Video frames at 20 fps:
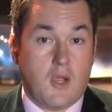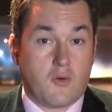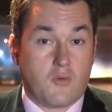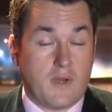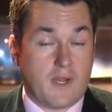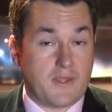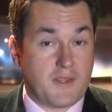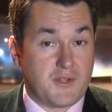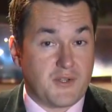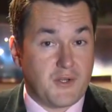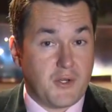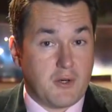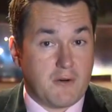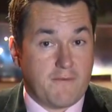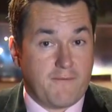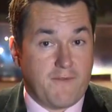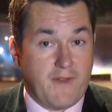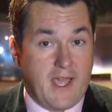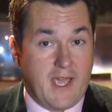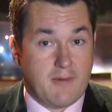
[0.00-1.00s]
Rick, the
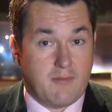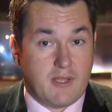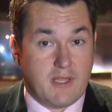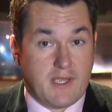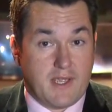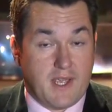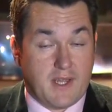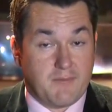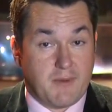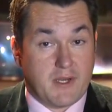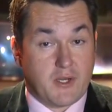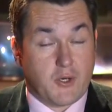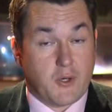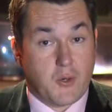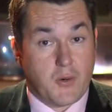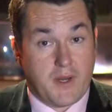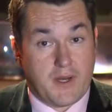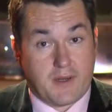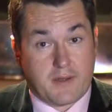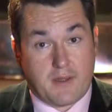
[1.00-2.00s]
Suiter family had been
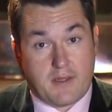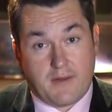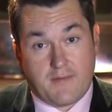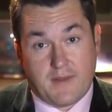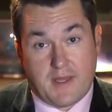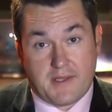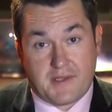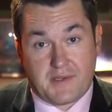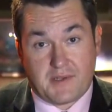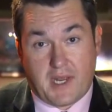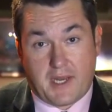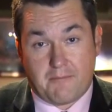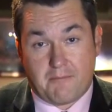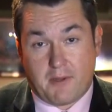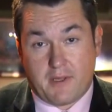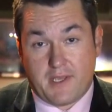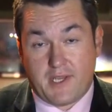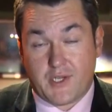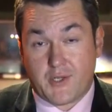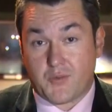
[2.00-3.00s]
critical of that state
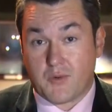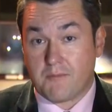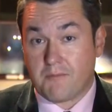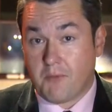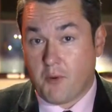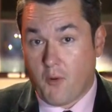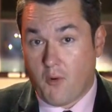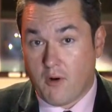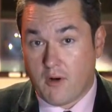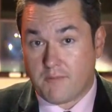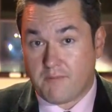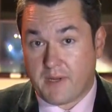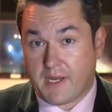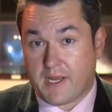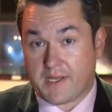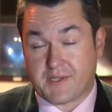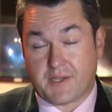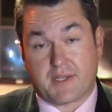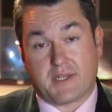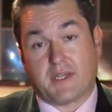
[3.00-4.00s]
police report
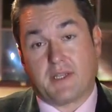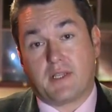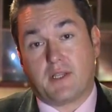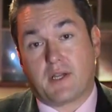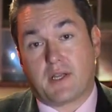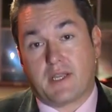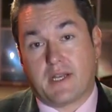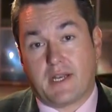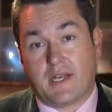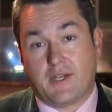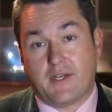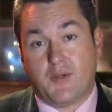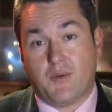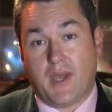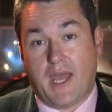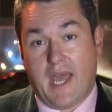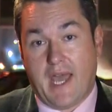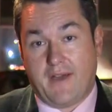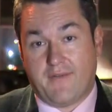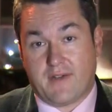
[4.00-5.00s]
because it didn't look at any
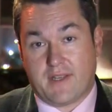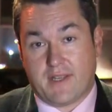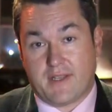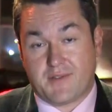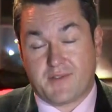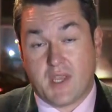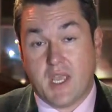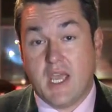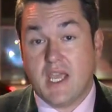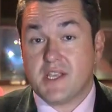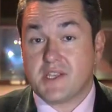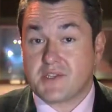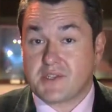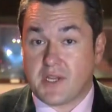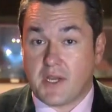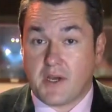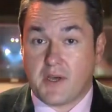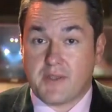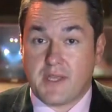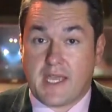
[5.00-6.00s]
new evidence.
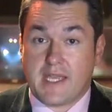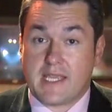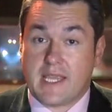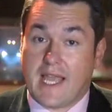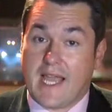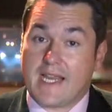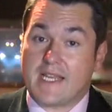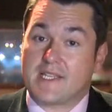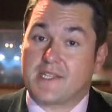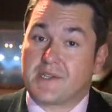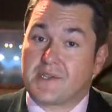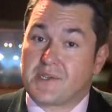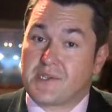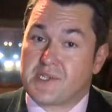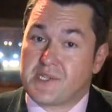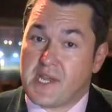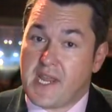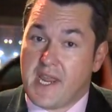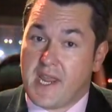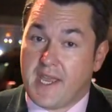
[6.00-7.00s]
Still, they'd like to
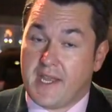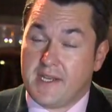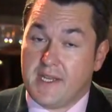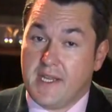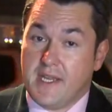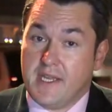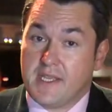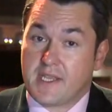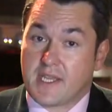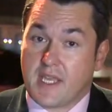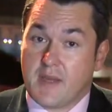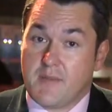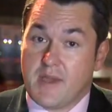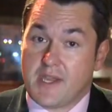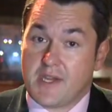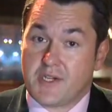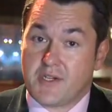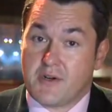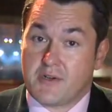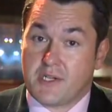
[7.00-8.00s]
see it. The
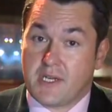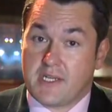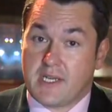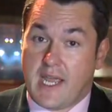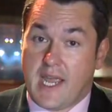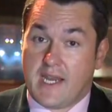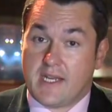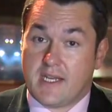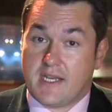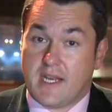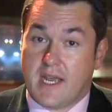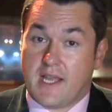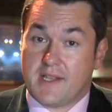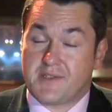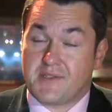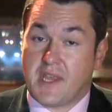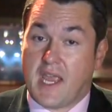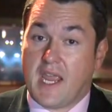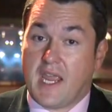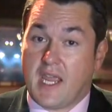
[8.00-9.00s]
commissioner today did
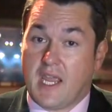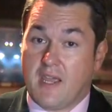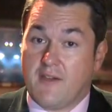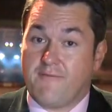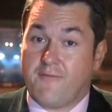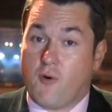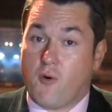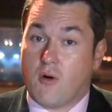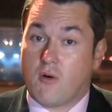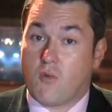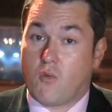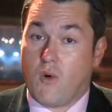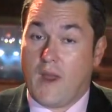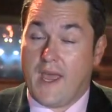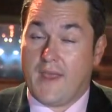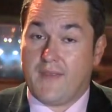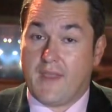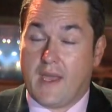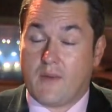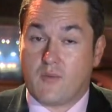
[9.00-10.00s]
not say if or
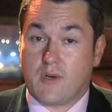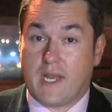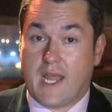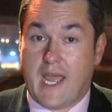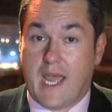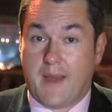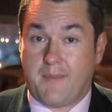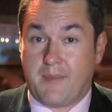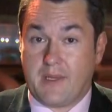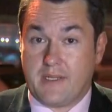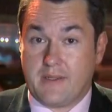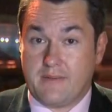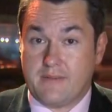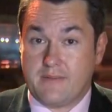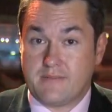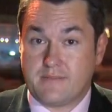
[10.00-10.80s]
when that would happen.